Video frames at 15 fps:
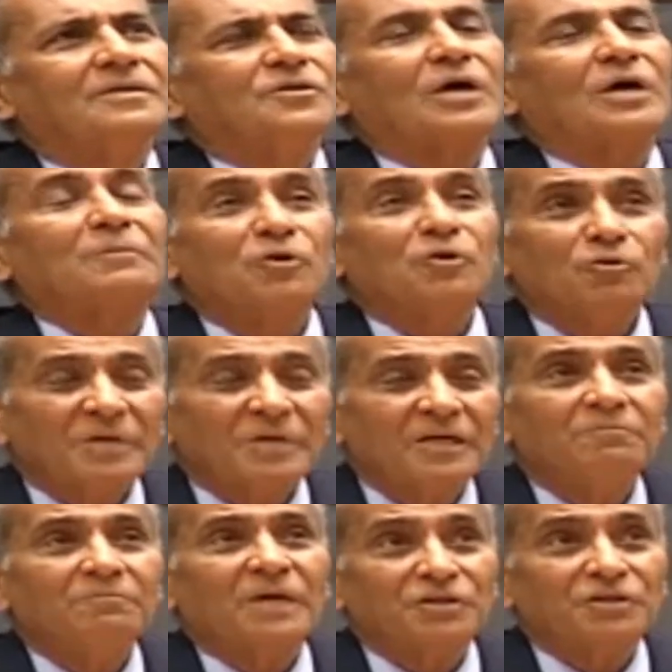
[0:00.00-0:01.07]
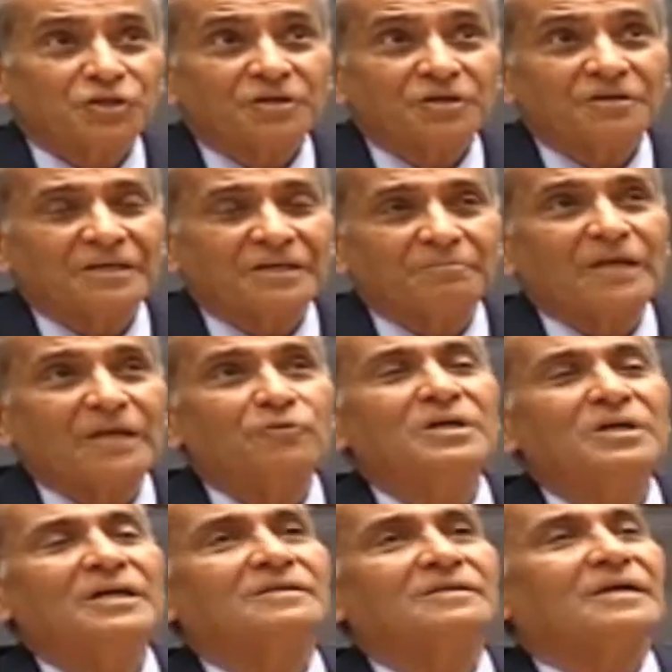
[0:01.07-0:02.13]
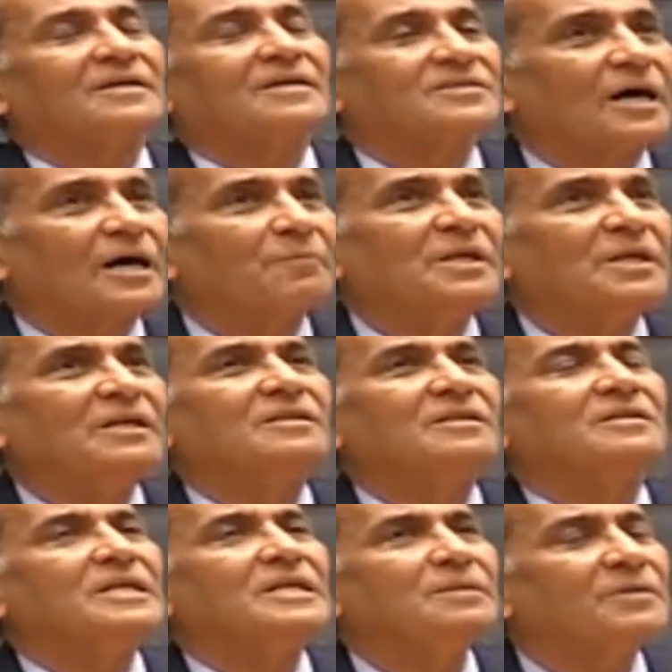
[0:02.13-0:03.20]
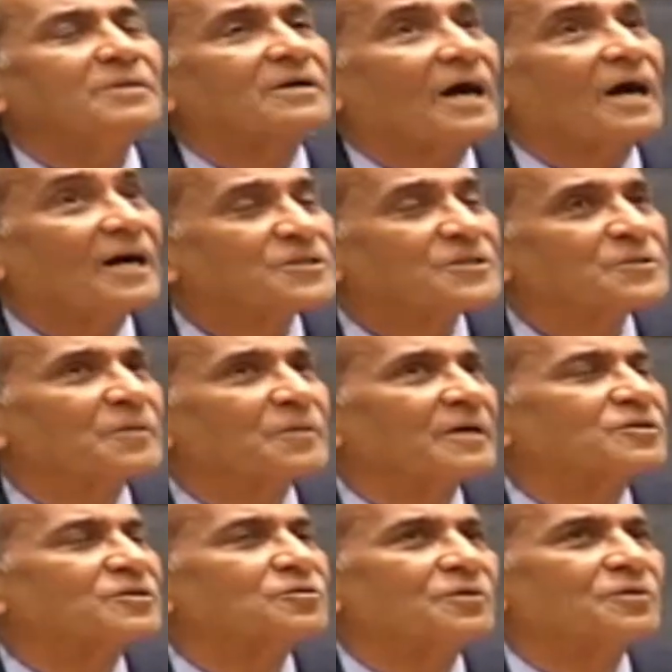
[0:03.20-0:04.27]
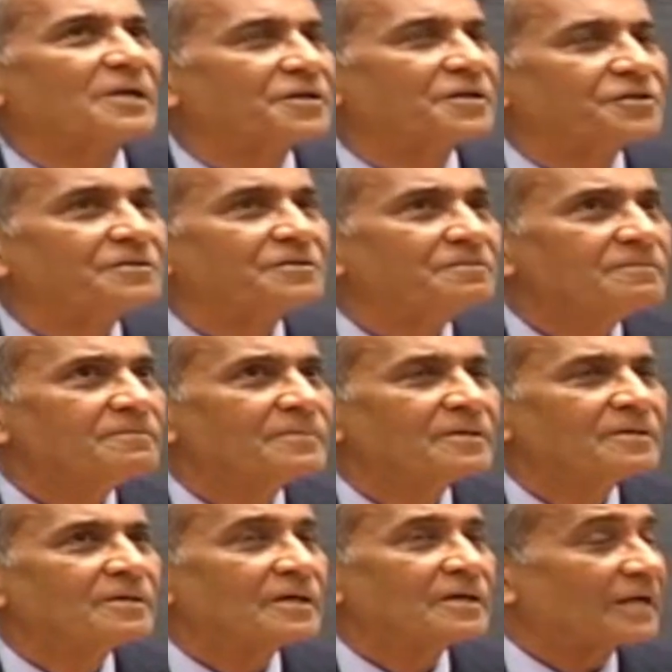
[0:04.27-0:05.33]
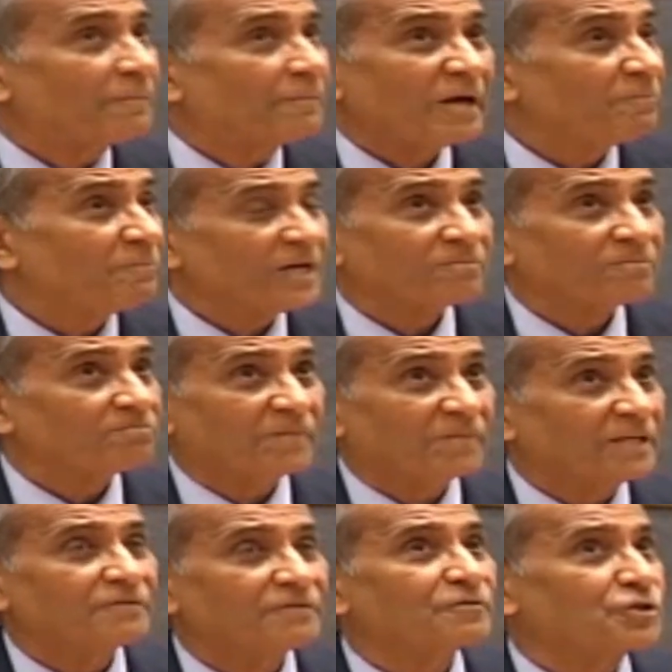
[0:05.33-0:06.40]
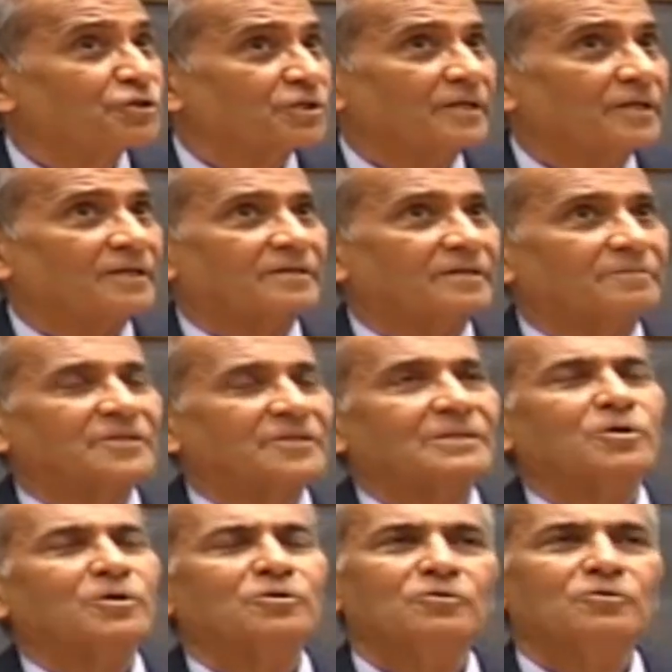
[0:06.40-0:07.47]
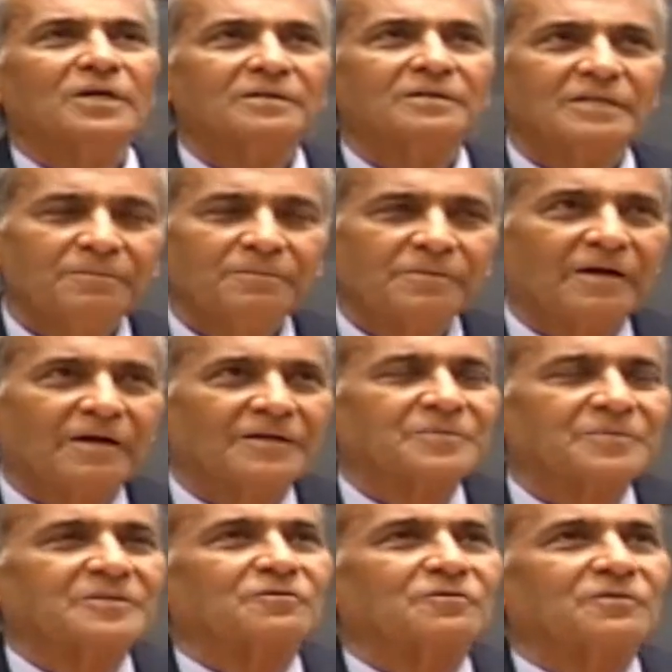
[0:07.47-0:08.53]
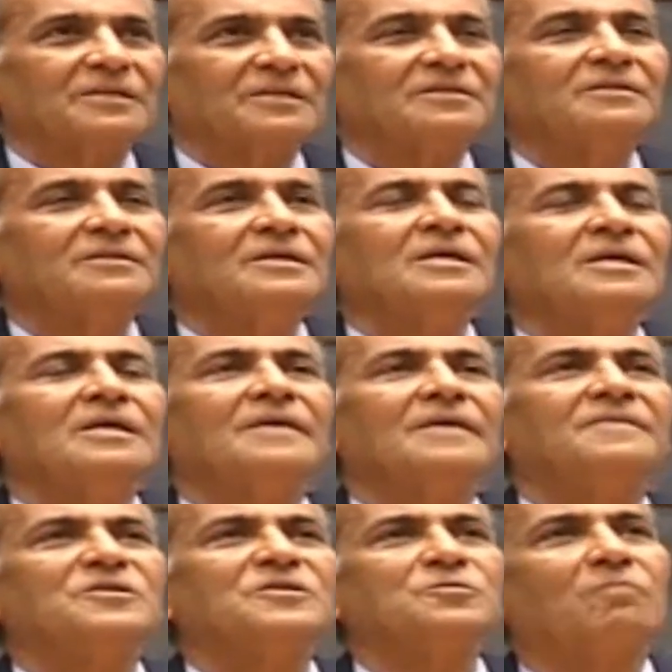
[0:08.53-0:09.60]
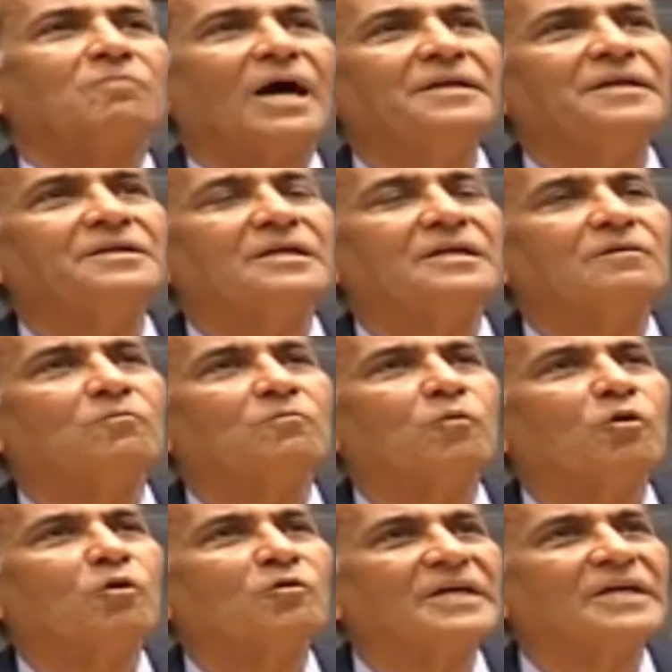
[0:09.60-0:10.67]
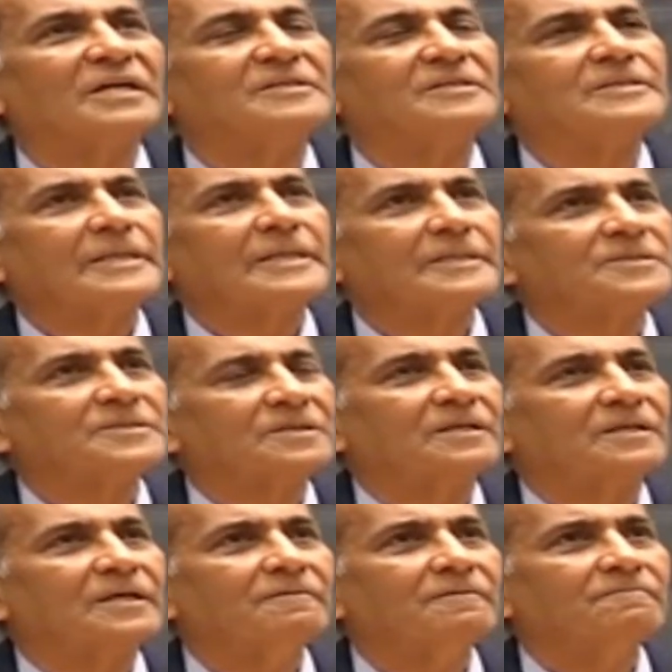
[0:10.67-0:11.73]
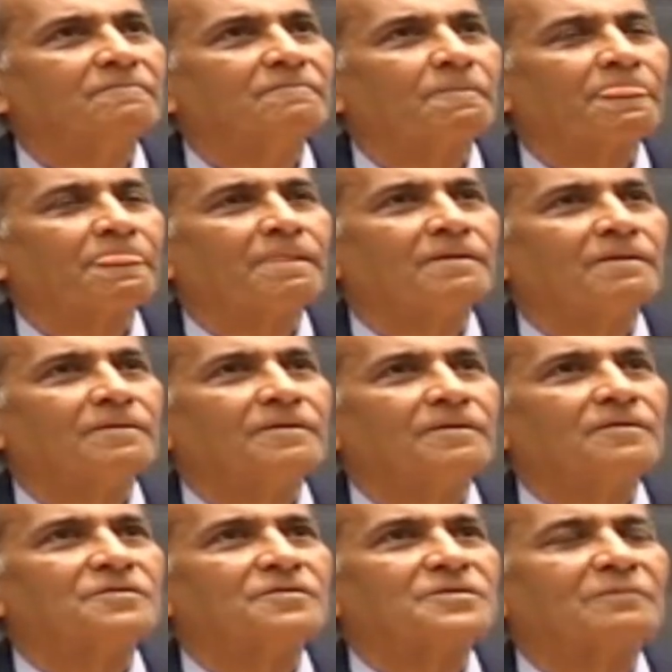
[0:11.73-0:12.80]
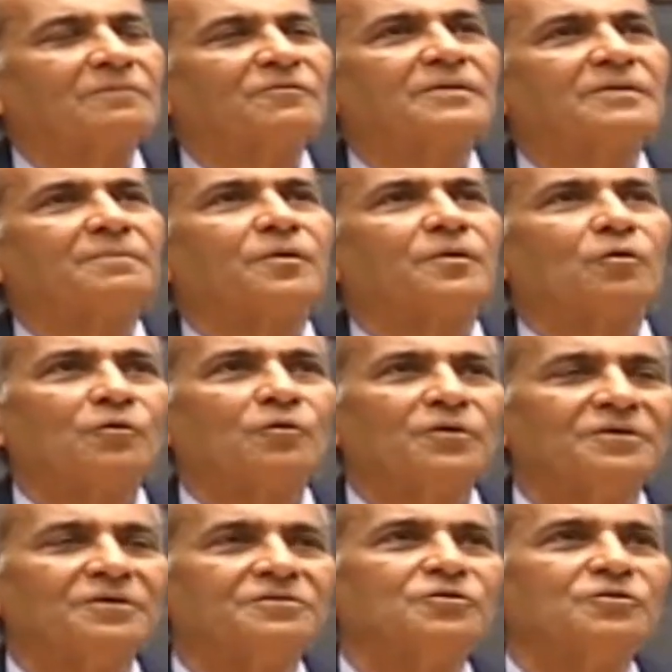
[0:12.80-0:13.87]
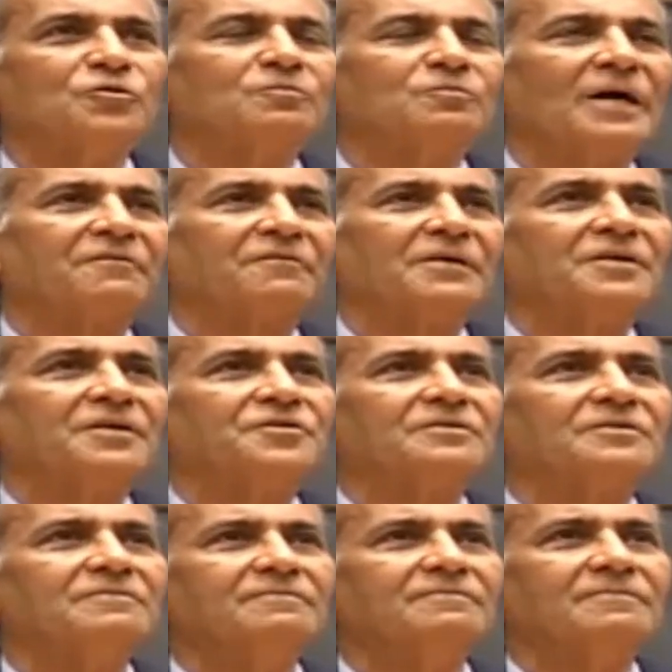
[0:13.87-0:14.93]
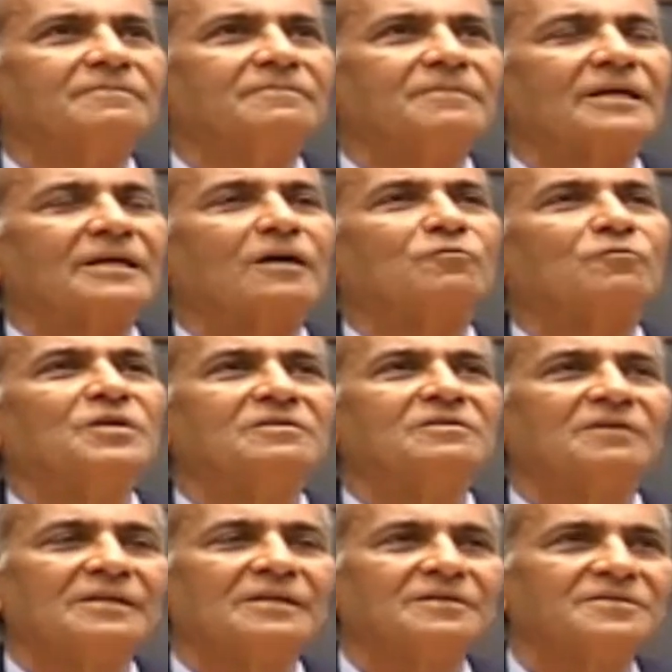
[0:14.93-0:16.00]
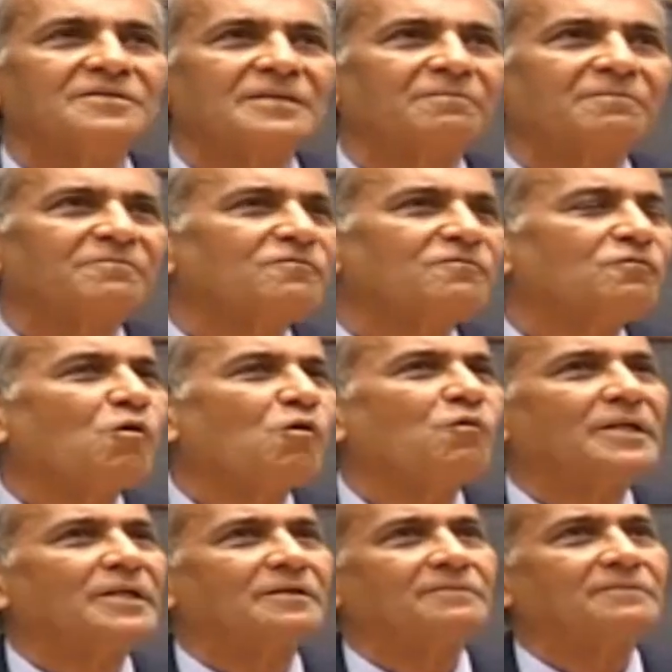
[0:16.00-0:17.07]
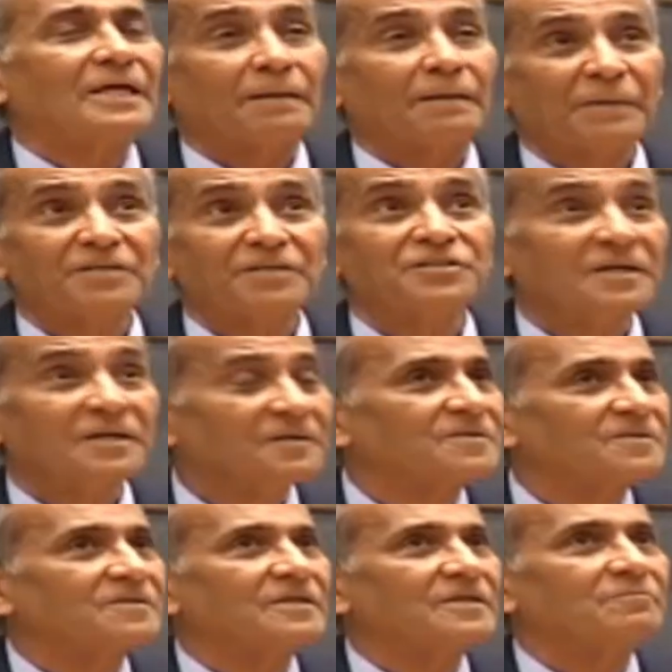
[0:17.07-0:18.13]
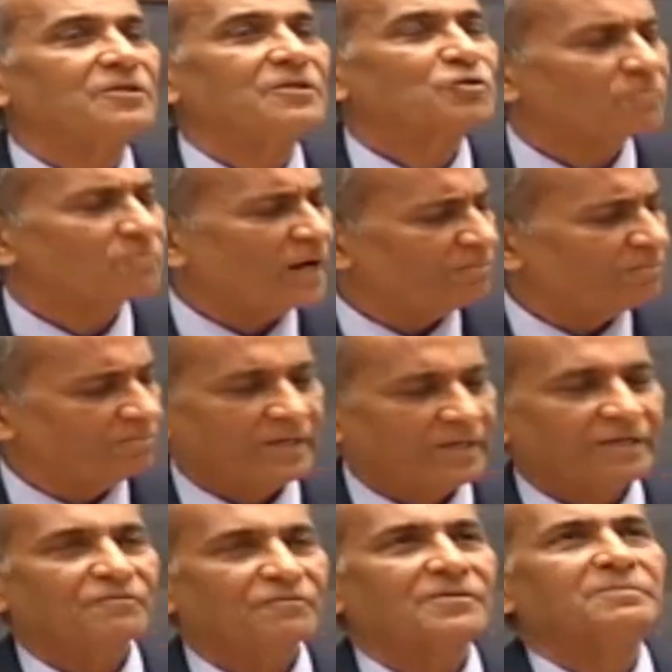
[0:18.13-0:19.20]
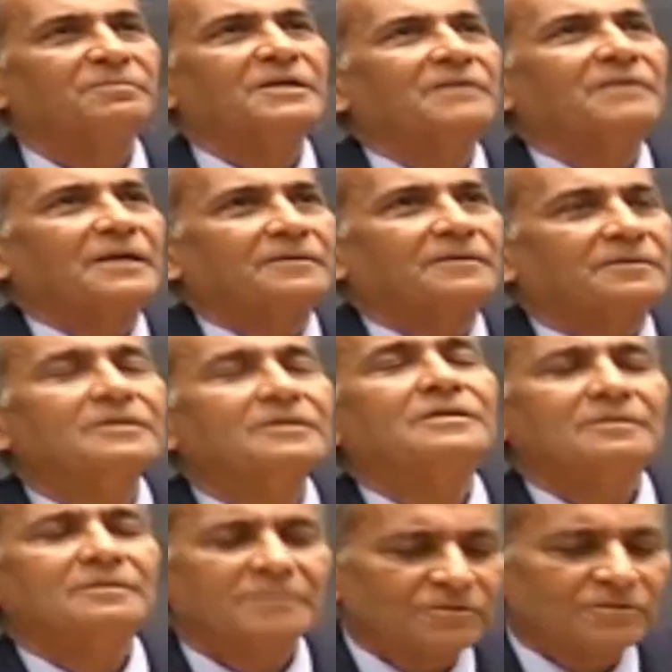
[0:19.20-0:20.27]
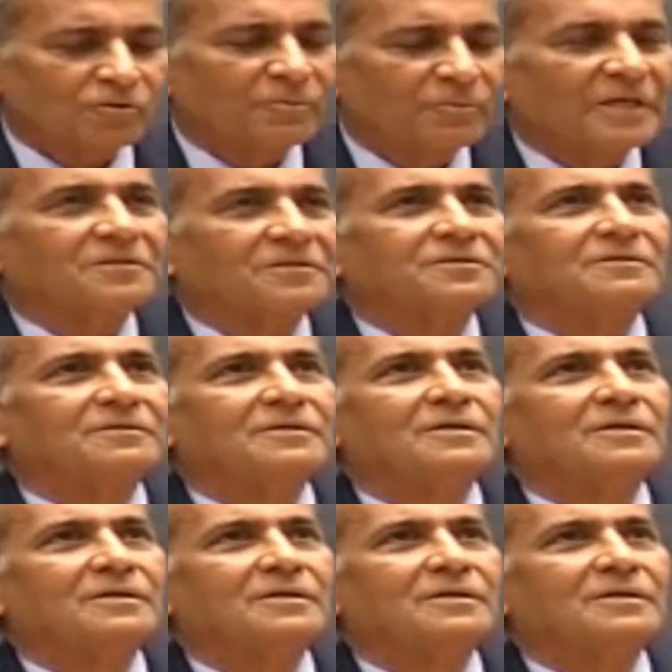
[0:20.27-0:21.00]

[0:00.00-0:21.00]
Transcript: So I'm going to begin my journey by looking at examining the deeper aspects to religion. And I might make many of you shudder, because I'm going to look at the deeper aspects of religion, and this might involve jettisoning some of the ploys used by religion, around which religions are woven, and I might jettison them, and so it might make you feel a bit rattled, but so be it.